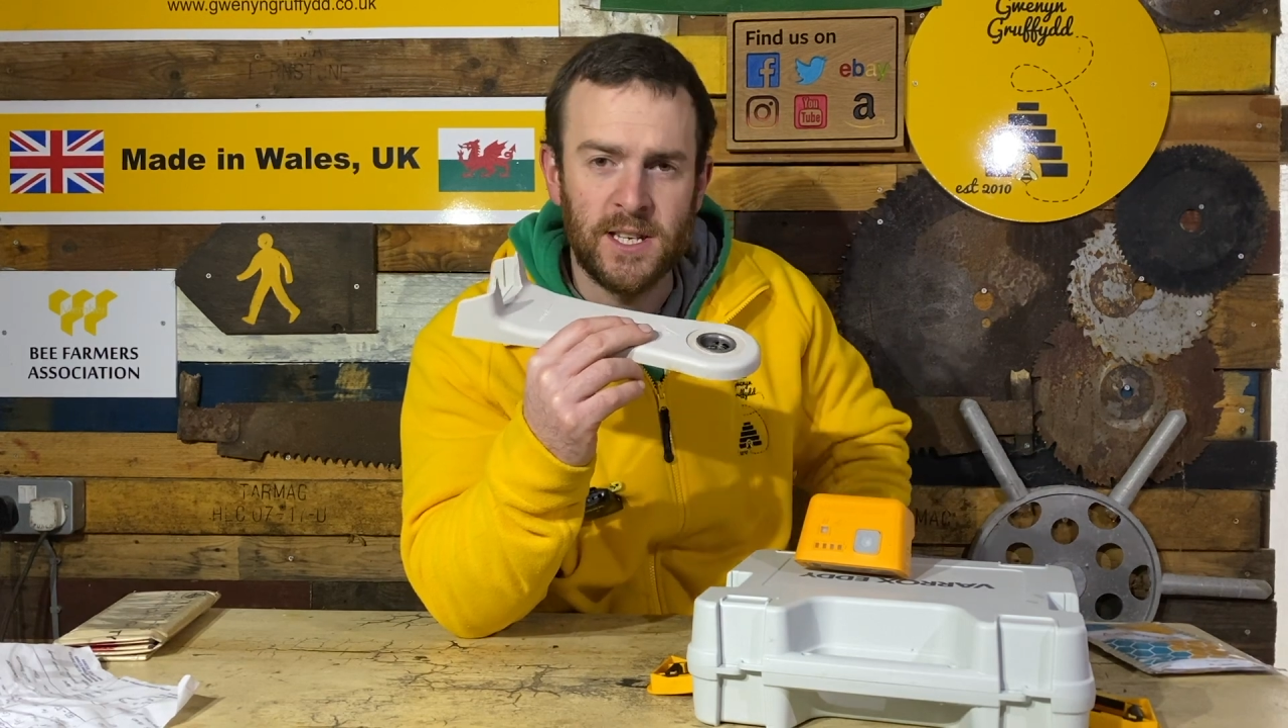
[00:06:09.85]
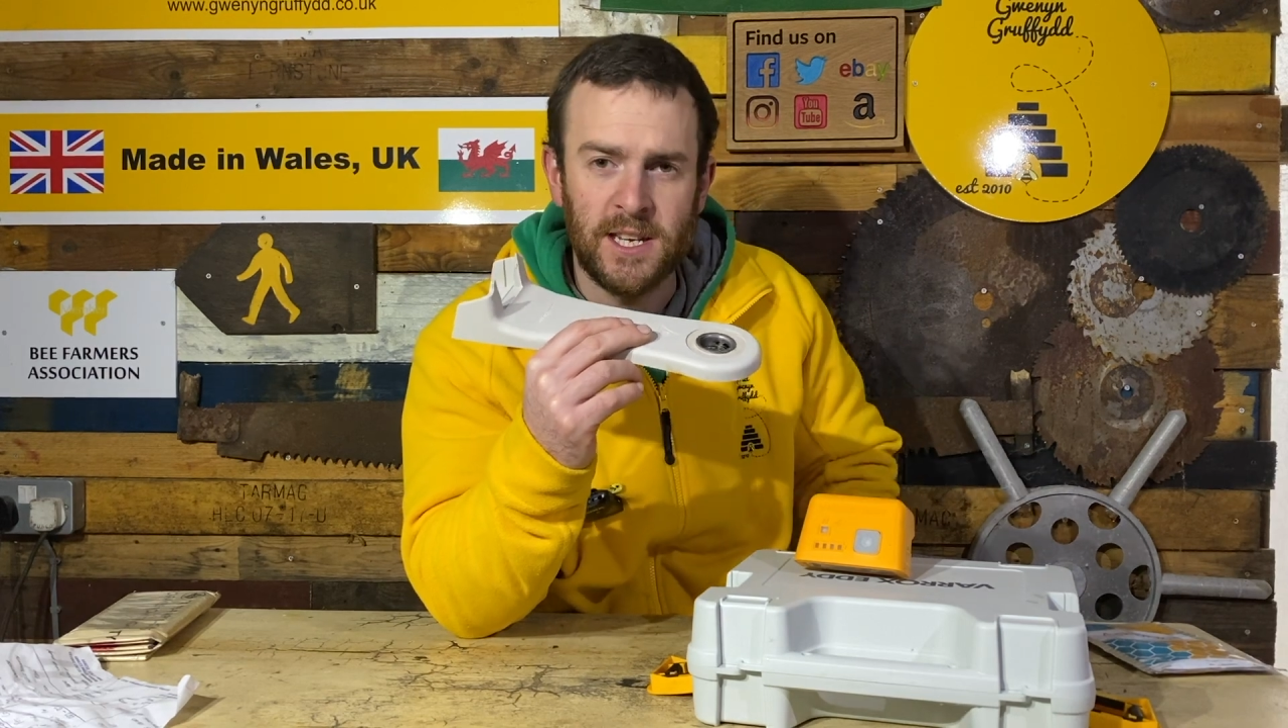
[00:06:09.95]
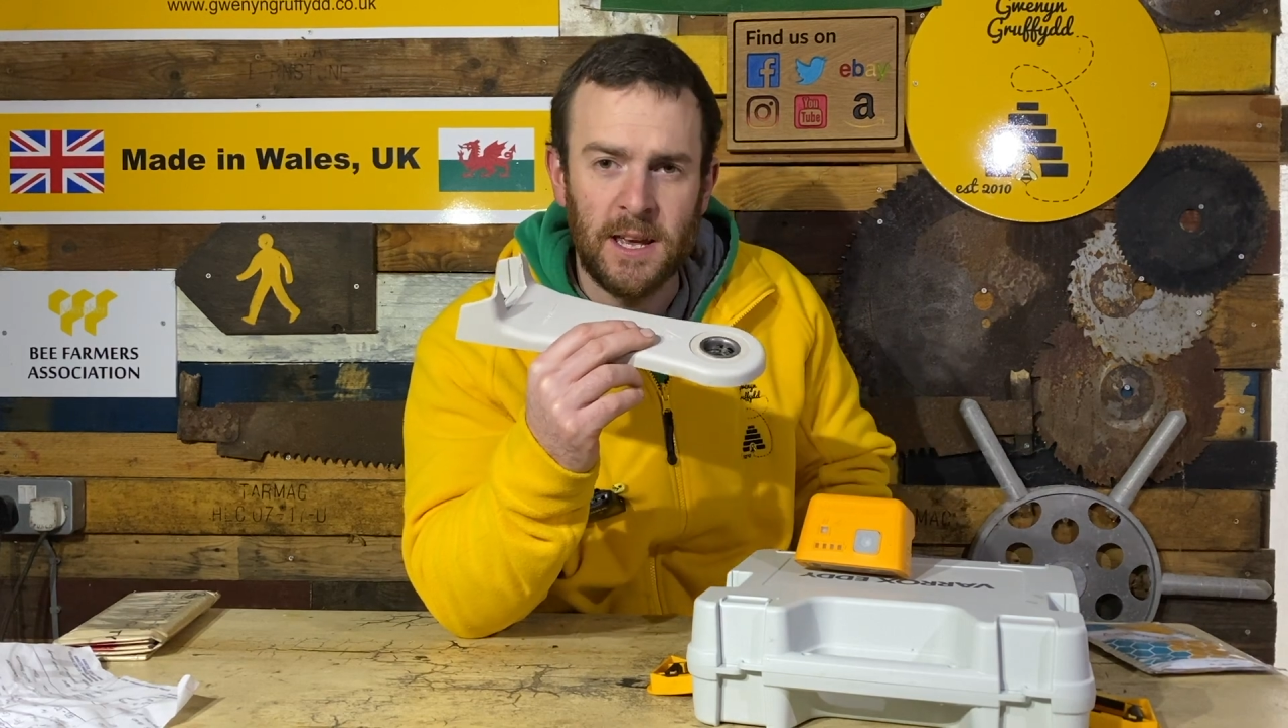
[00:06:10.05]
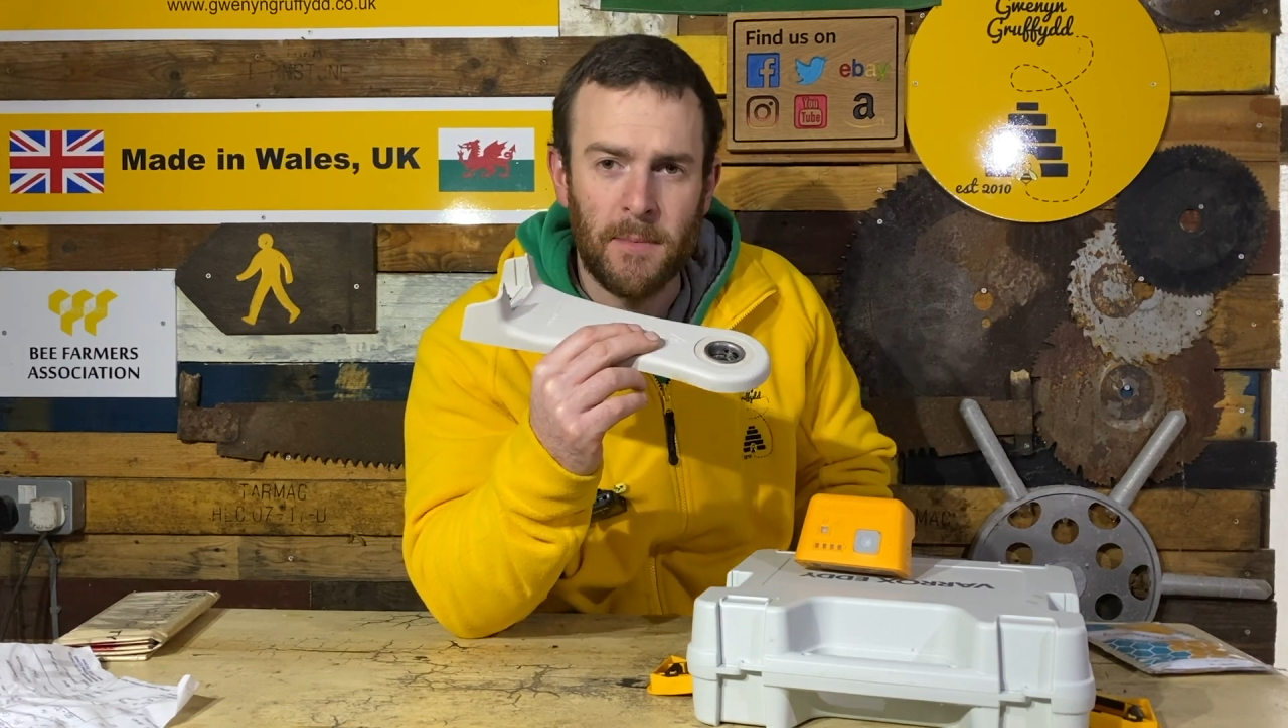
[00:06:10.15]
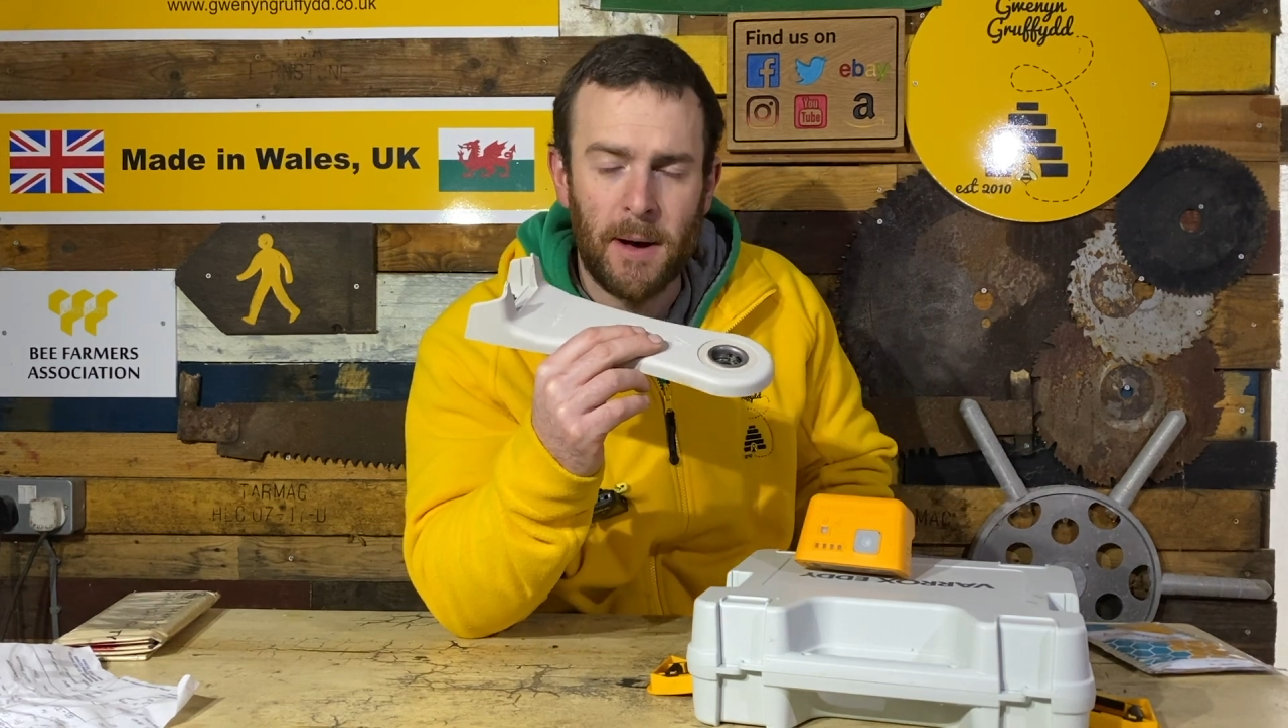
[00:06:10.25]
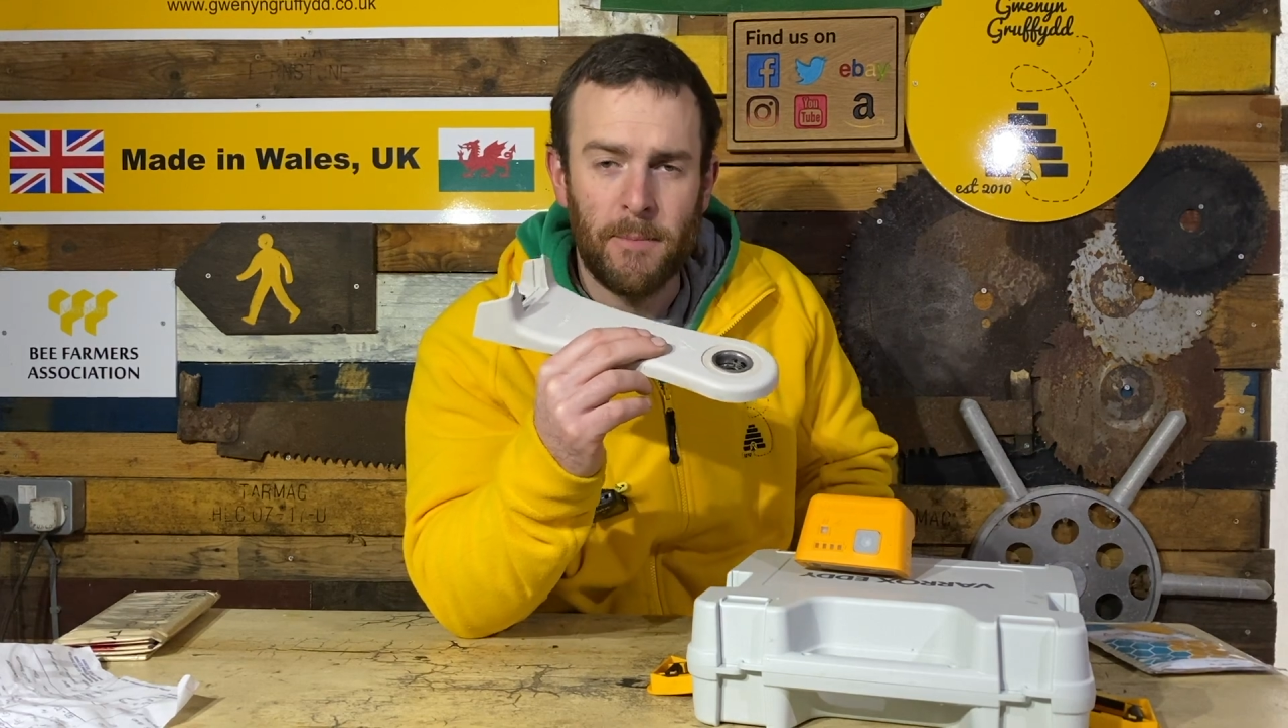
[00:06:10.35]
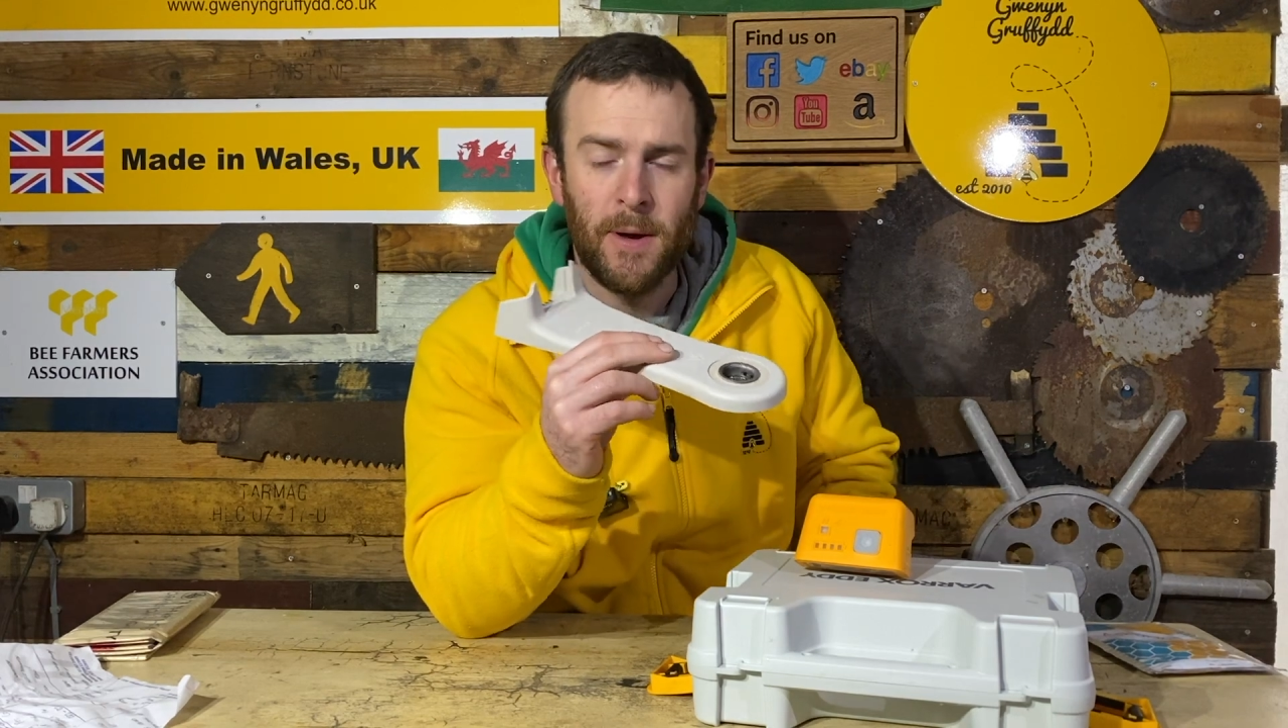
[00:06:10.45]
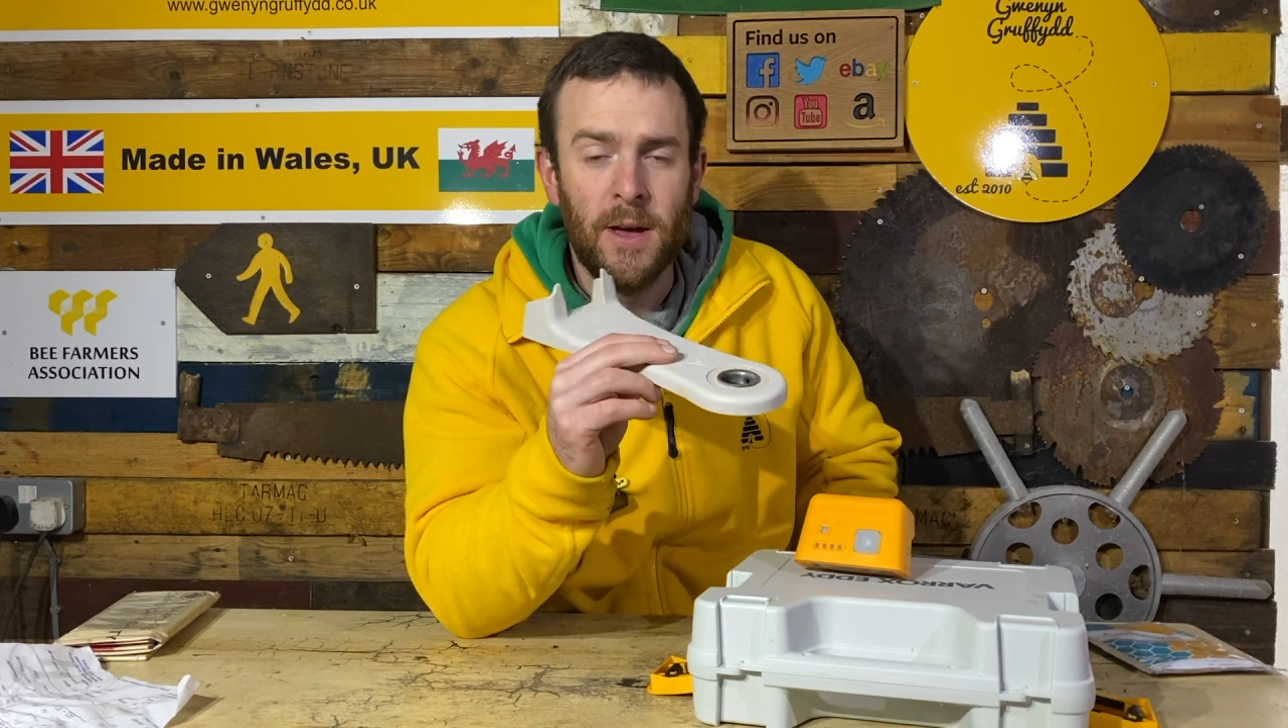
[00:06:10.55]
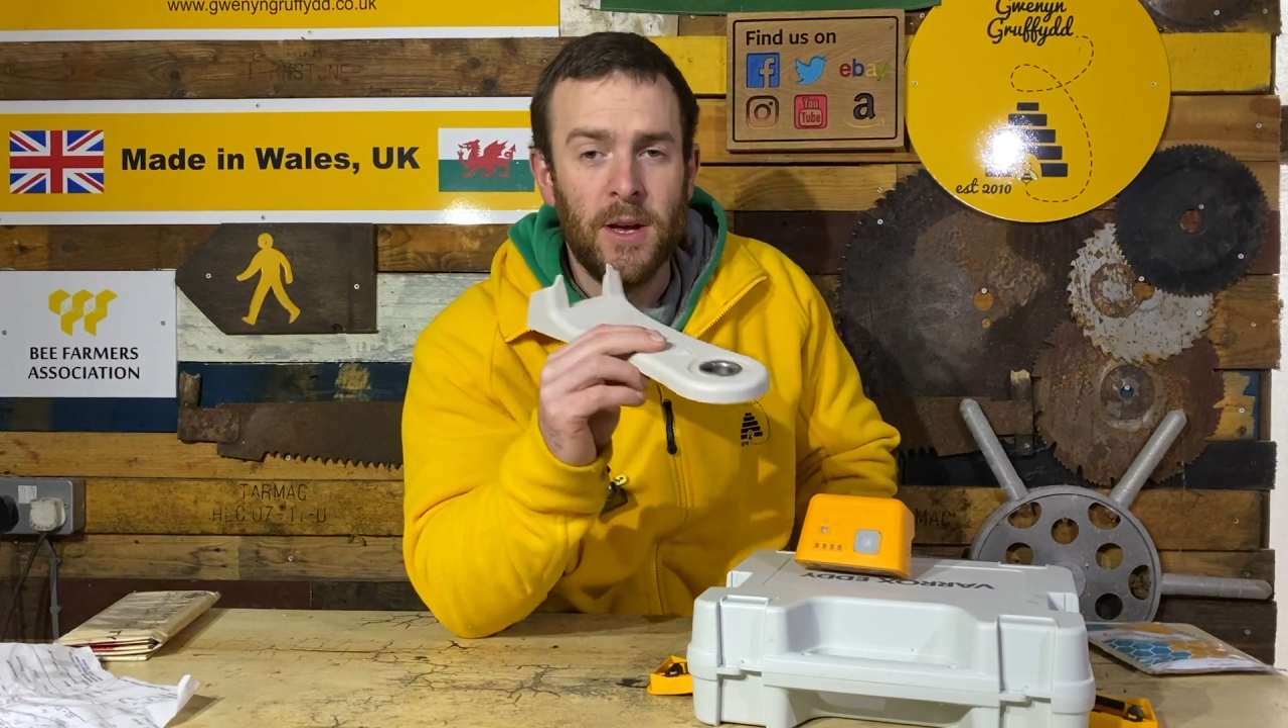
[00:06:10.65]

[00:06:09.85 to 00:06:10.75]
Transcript: steam up,